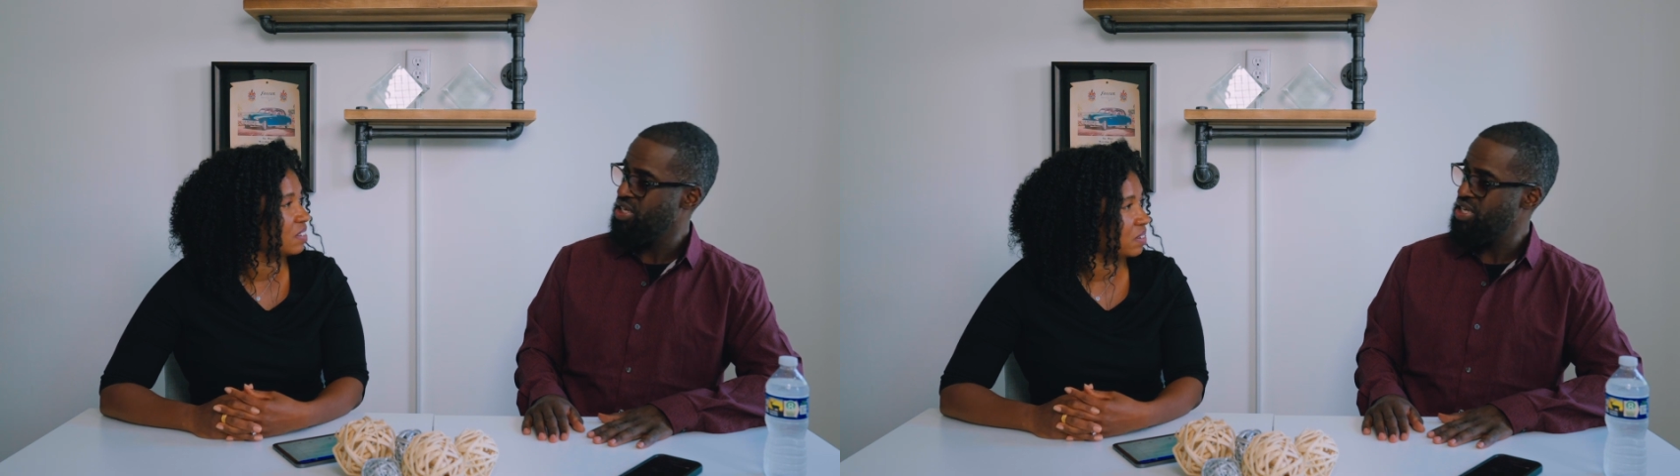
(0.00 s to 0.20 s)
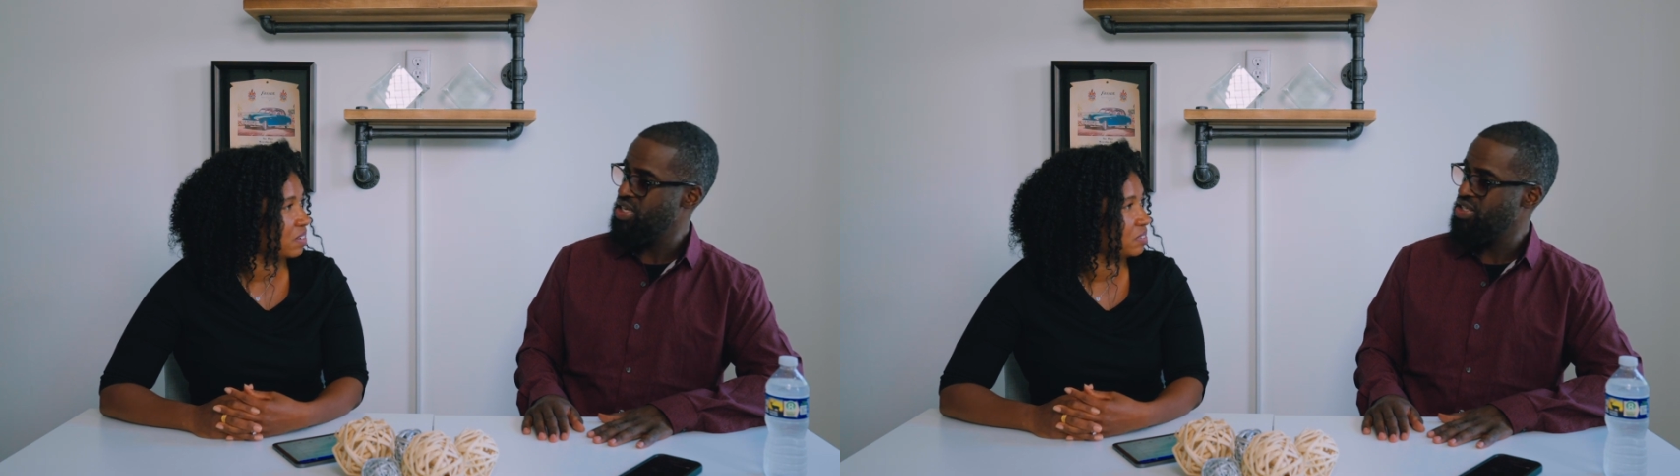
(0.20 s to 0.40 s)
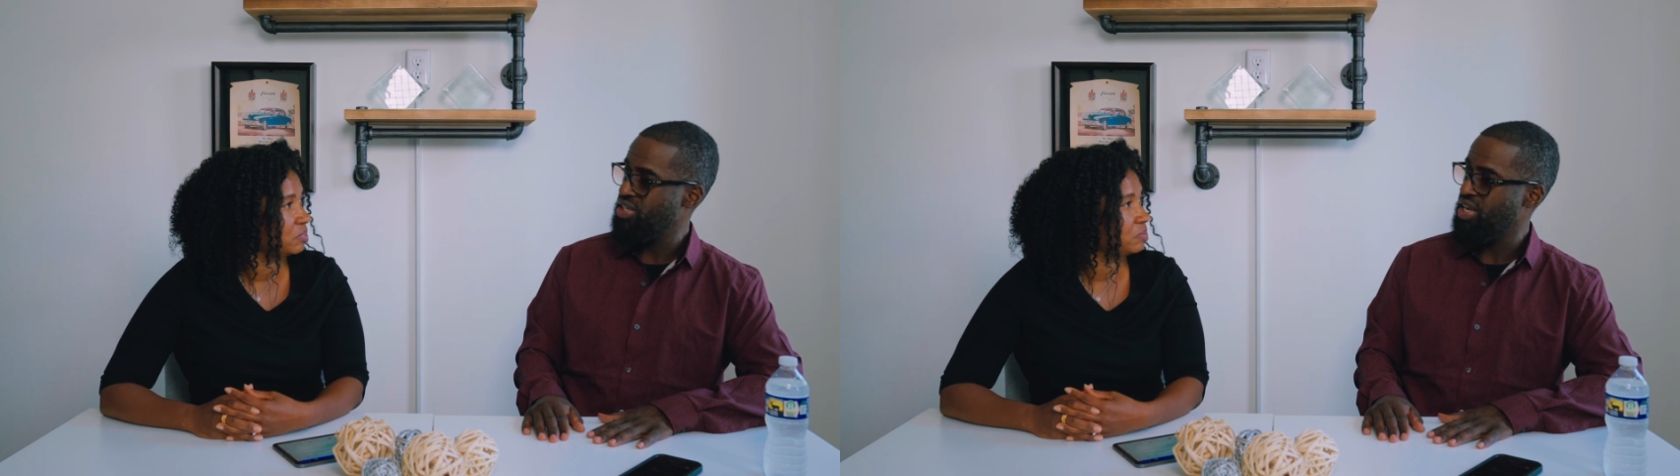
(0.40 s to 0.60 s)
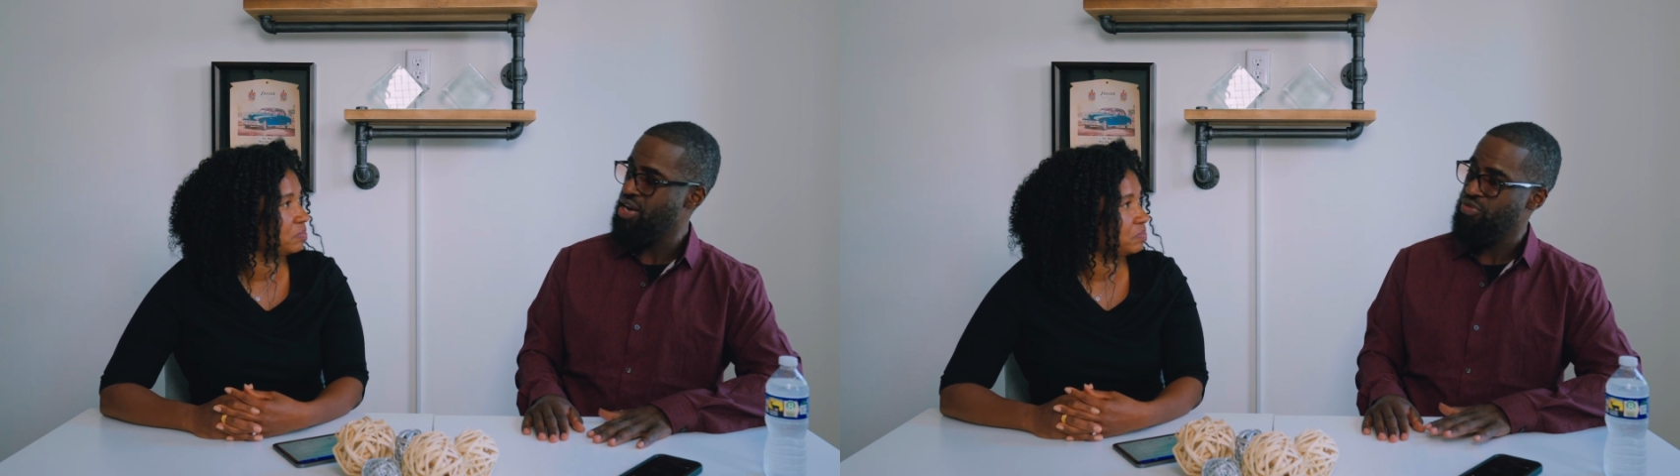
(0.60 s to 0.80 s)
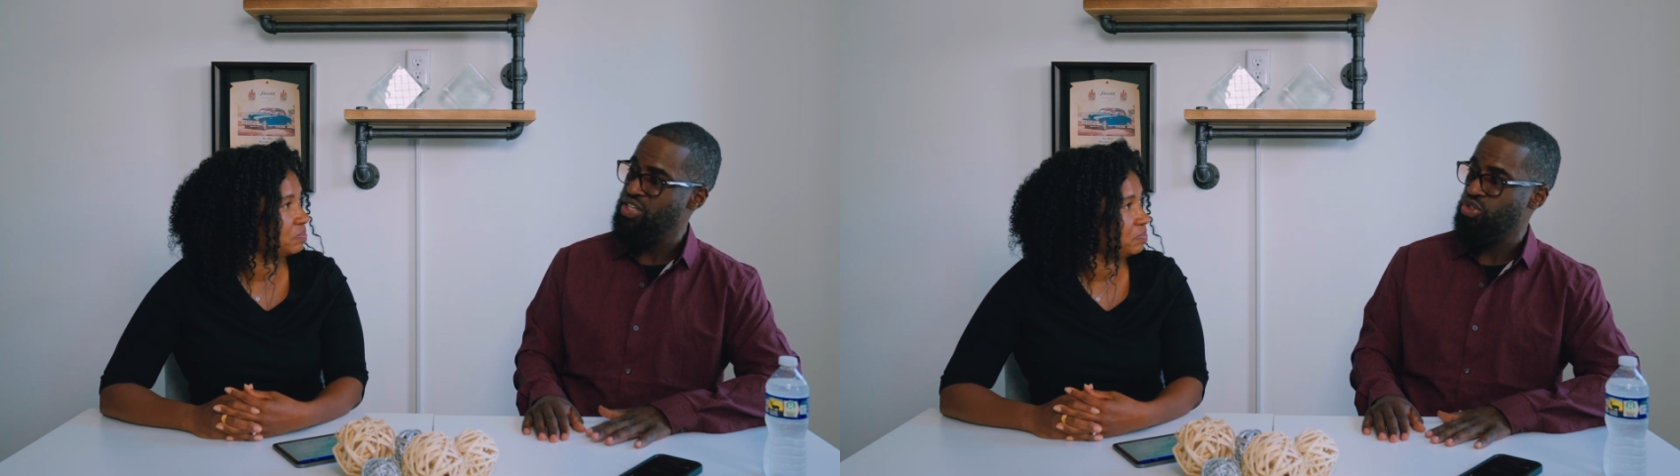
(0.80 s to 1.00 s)
And there's a
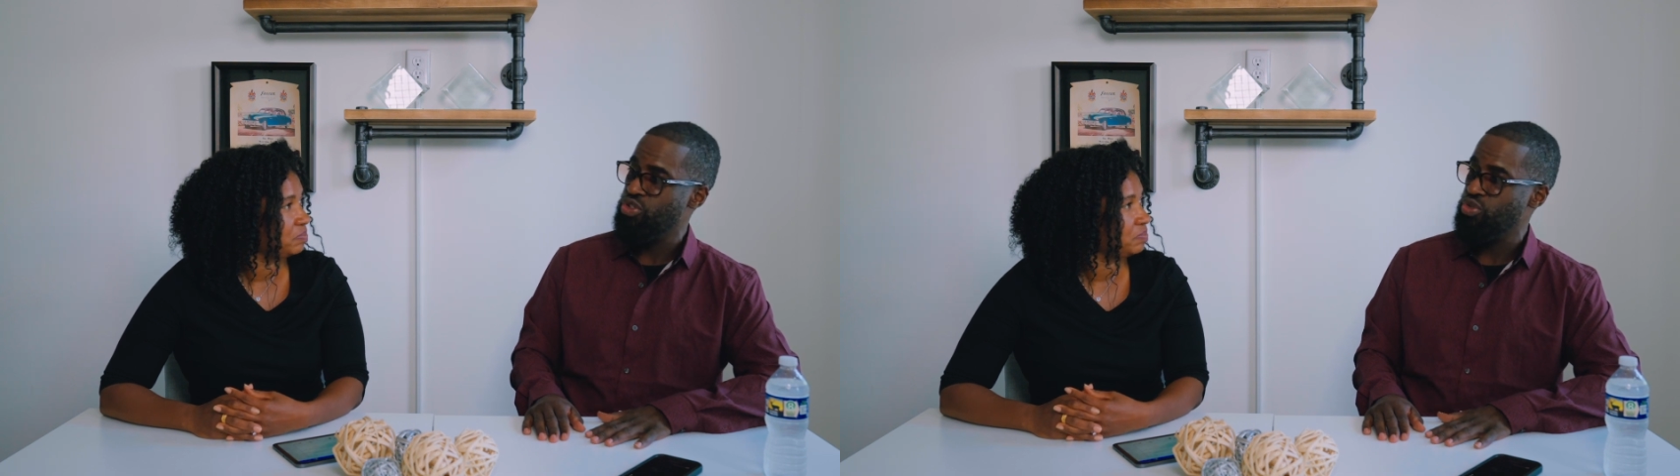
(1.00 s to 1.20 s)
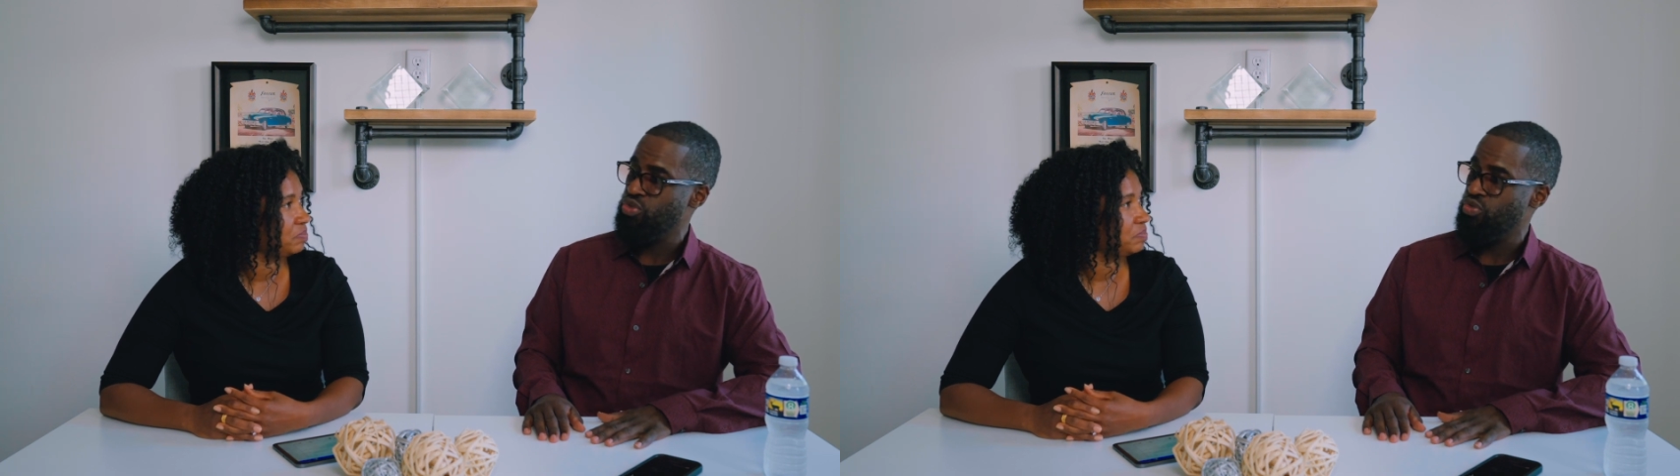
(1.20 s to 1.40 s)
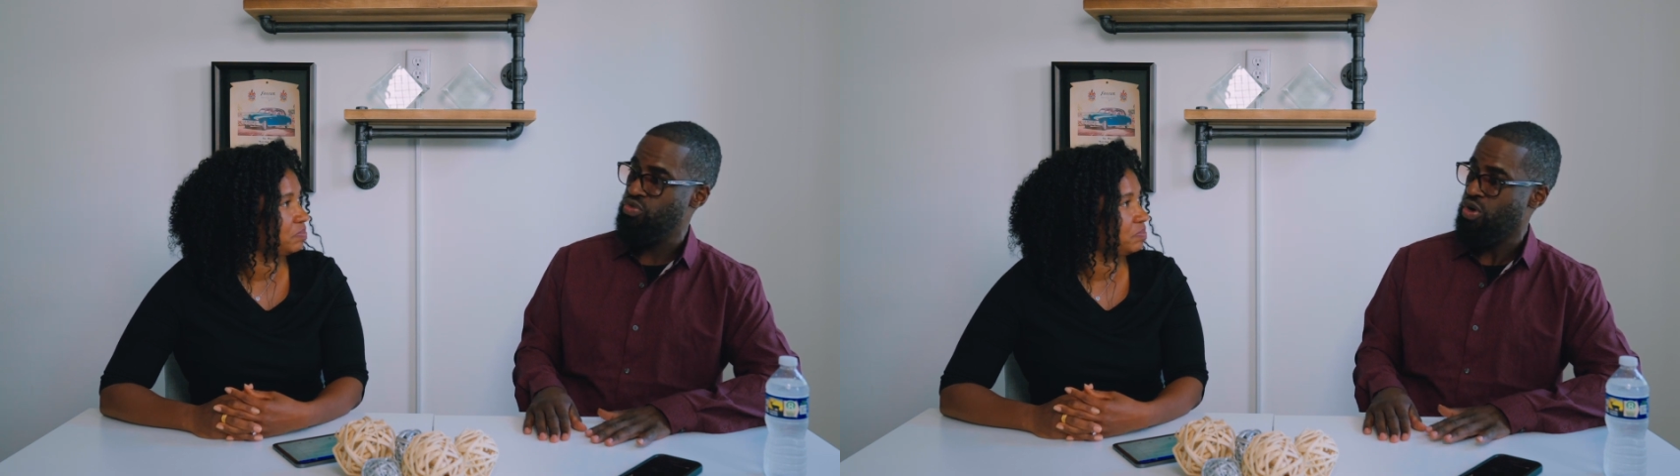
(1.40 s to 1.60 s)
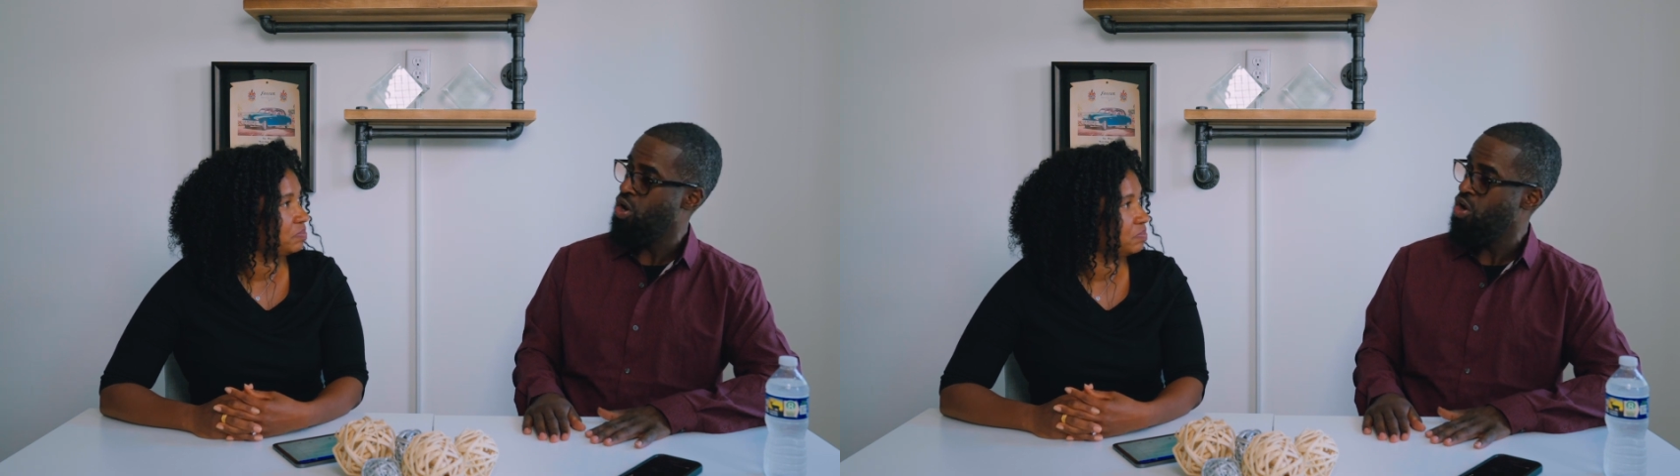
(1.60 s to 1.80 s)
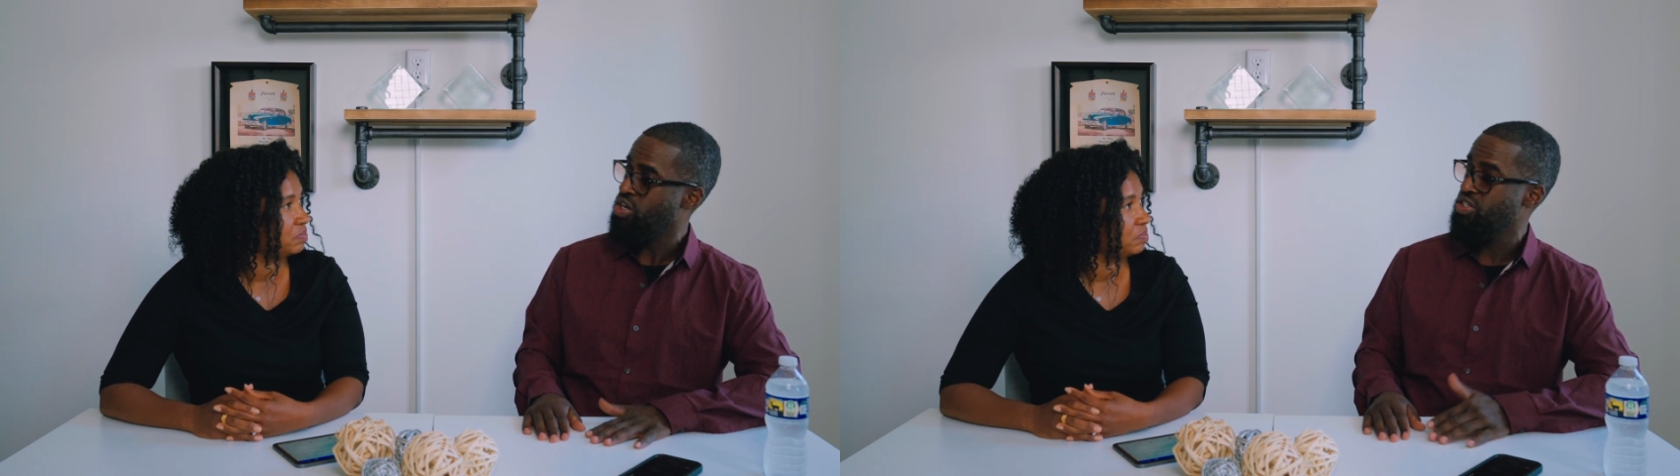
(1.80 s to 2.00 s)
lot of things you could do
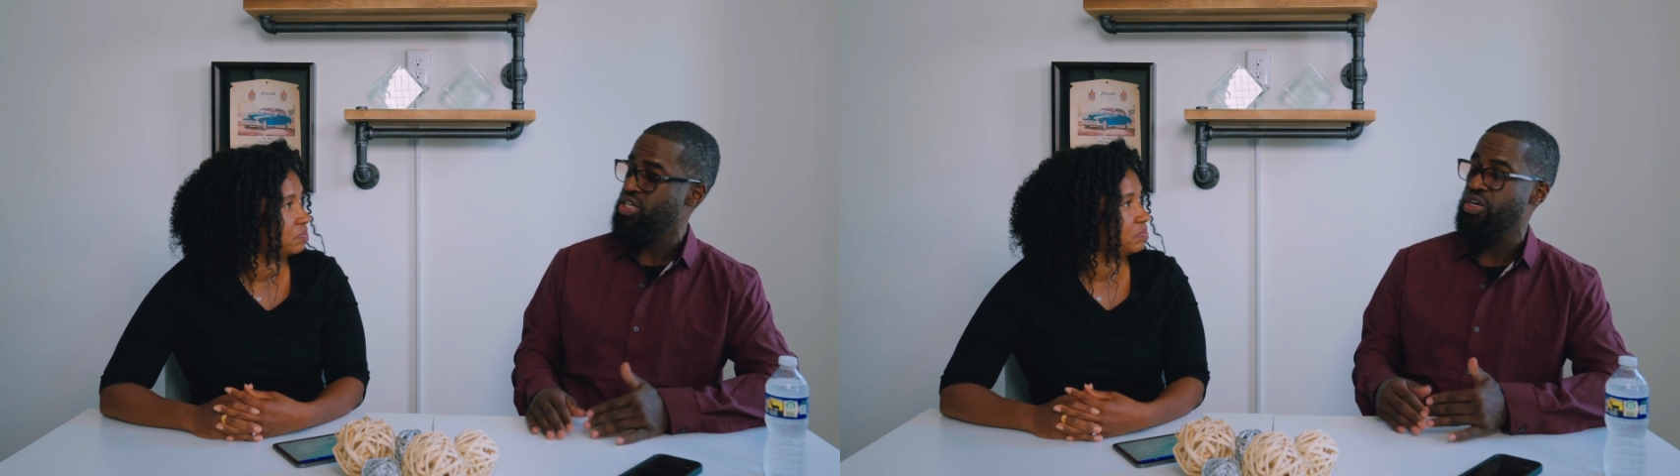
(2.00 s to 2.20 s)
wrong.